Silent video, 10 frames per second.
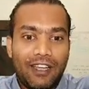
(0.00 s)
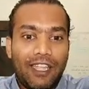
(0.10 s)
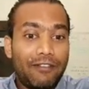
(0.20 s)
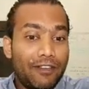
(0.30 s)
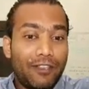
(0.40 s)

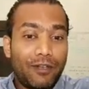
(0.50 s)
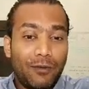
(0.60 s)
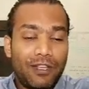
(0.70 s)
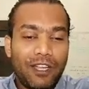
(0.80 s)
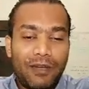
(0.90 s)
even in the
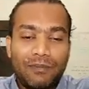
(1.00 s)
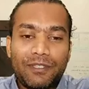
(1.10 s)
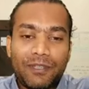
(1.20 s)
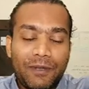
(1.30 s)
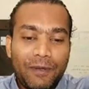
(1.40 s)
COVID
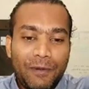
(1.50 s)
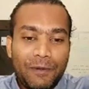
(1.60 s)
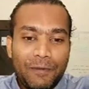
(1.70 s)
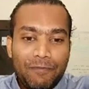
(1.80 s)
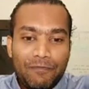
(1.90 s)
times.
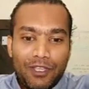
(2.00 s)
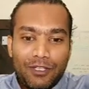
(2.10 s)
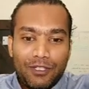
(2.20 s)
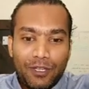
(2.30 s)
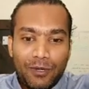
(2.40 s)

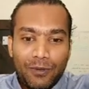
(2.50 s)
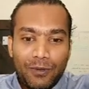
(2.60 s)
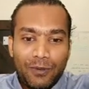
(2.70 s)
So